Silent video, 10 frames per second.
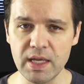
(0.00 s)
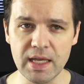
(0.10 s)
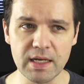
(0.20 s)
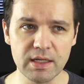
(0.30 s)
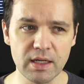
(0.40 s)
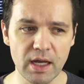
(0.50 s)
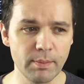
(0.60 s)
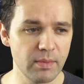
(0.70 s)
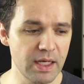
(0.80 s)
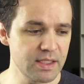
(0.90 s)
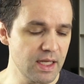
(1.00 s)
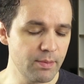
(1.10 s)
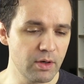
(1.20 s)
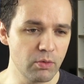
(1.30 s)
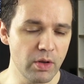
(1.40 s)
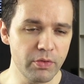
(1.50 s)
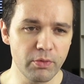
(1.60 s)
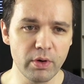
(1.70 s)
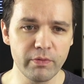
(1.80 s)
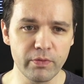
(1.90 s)
And I said I'm gonna run
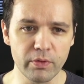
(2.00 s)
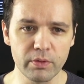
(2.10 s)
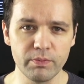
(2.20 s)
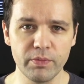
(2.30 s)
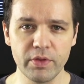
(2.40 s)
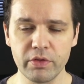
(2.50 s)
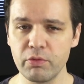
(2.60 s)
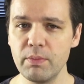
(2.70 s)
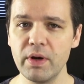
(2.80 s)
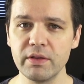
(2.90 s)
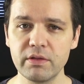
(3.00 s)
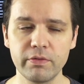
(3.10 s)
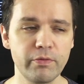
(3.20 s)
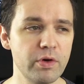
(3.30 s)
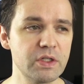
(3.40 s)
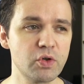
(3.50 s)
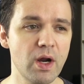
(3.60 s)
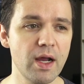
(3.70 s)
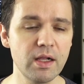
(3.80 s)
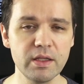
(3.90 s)
through it for the 3-month free
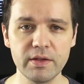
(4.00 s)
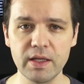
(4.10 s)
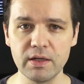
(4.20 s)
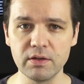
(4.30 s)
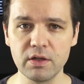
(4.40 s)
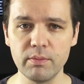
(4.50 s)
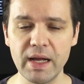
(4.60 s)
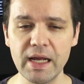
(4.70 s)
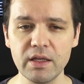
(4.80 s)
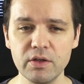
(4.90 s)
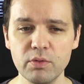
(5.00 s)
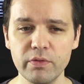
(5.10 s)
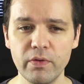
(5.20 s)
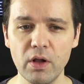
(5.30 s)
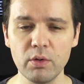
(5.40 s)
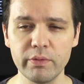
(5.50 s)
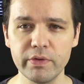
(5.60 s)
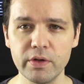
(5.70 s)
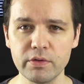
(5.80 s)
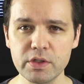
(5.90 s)
trial and then come back and do a follow-up
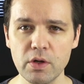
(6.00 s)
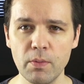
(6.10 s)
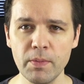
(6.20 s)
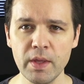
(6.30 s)
video. So